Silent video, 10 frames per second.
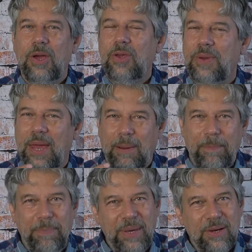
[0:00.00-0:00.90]
You get a
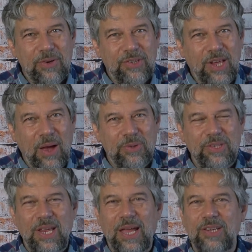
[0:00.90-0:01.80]
bigger sound
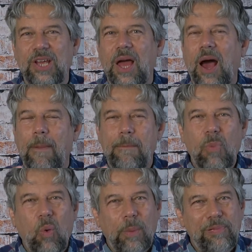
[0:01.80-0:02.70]
stage, a
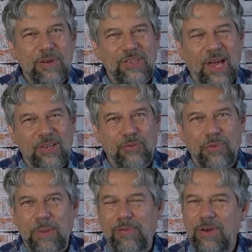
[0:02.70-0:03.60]
more precise
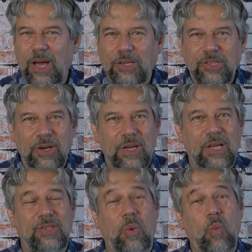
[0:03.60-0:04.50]
reproduction.
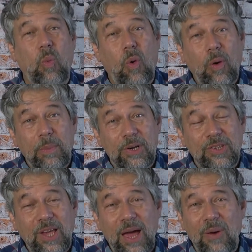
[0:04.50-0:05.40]
It's a warmer
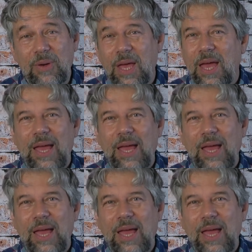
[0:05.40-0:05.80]
sound.